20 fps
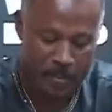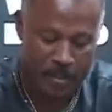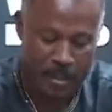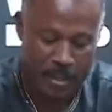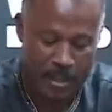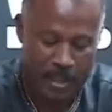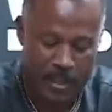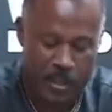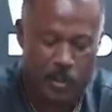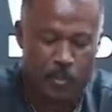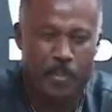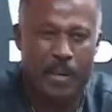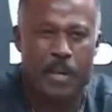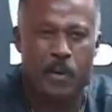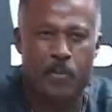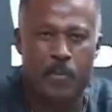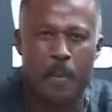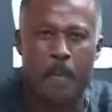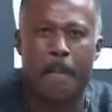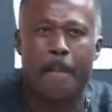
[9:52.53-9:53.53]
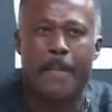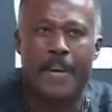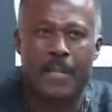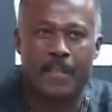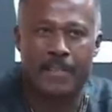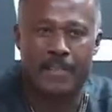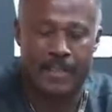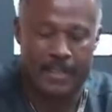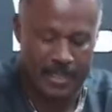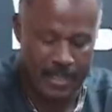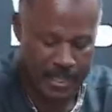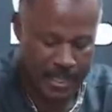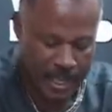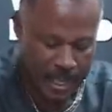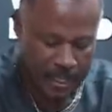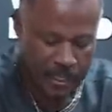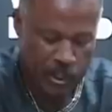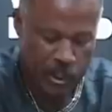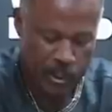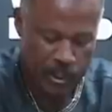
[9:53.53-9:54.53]
is being rebuilt and the
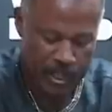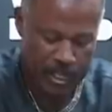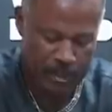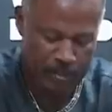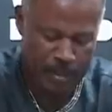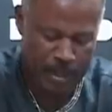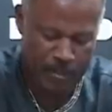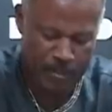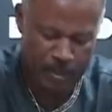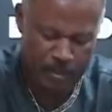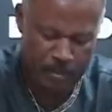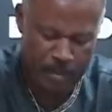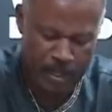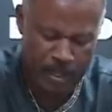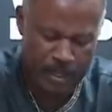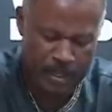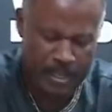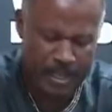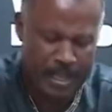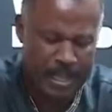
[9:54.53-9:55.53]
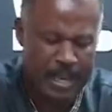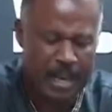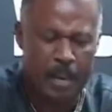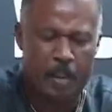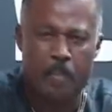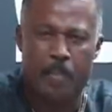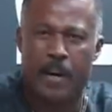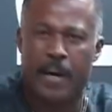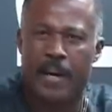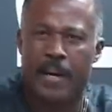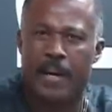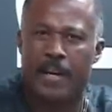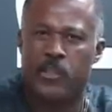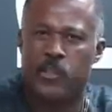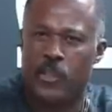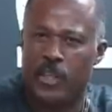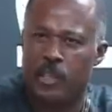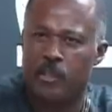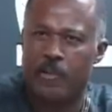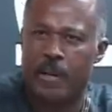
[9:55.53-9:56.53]
culture is being rebuilt by a
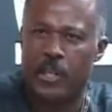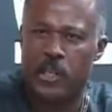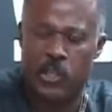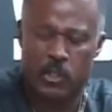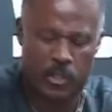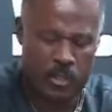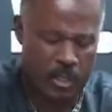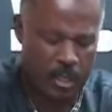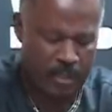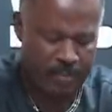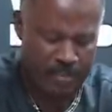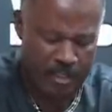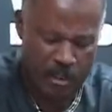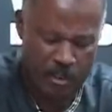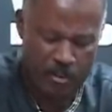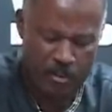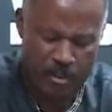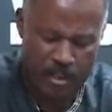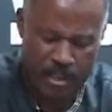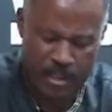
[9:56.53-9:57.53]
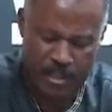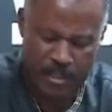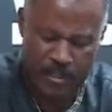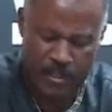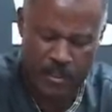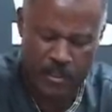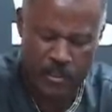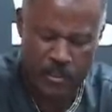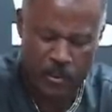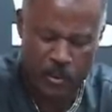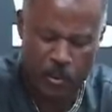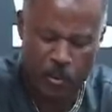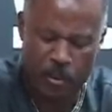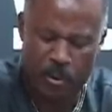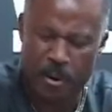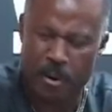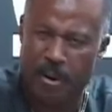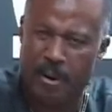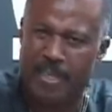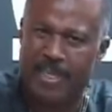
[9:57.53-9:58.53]
generation of young cricketers who
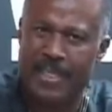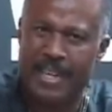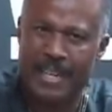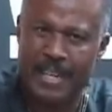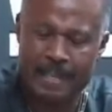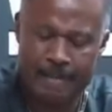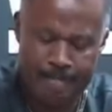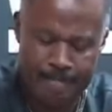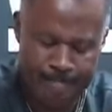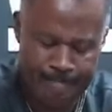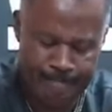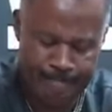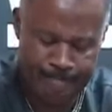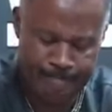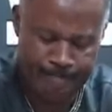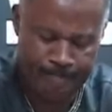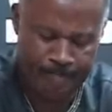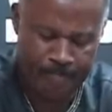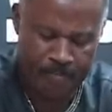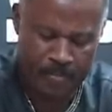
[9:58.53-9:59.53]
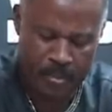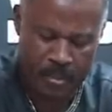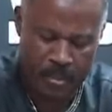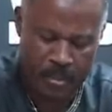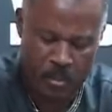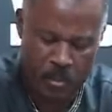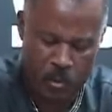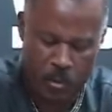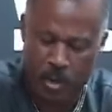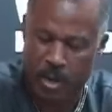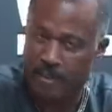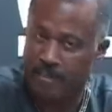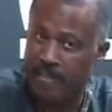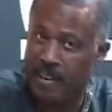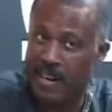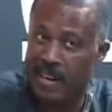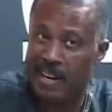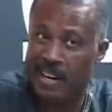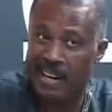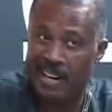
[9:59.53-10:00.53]
are thinking, who are
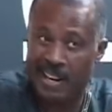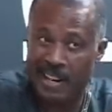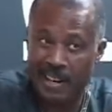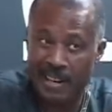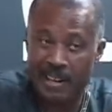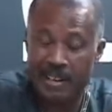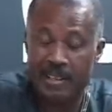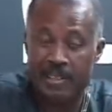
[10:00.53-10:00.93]
very clear